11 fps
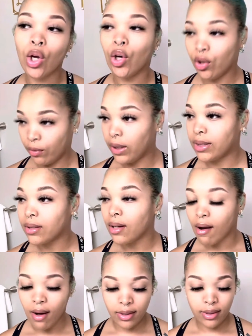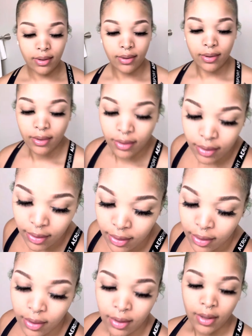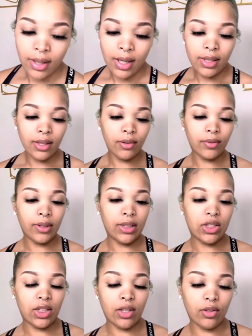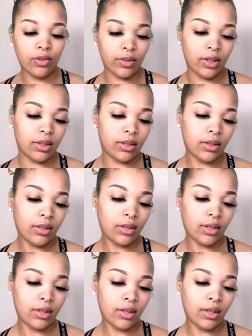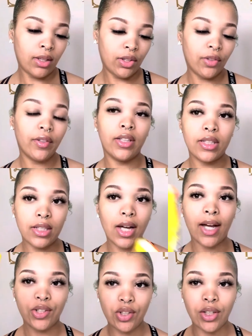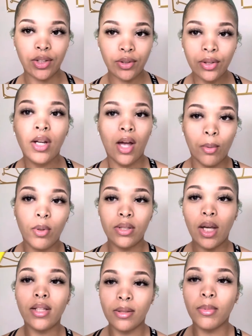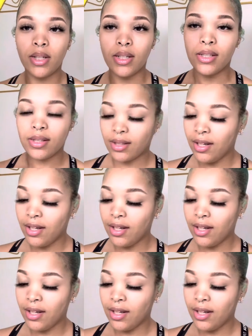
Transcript: Gorilla Snot. Is it Gorilla Gel, Gorilla? Gorilla Snot Gel. I'm gonna take some of this.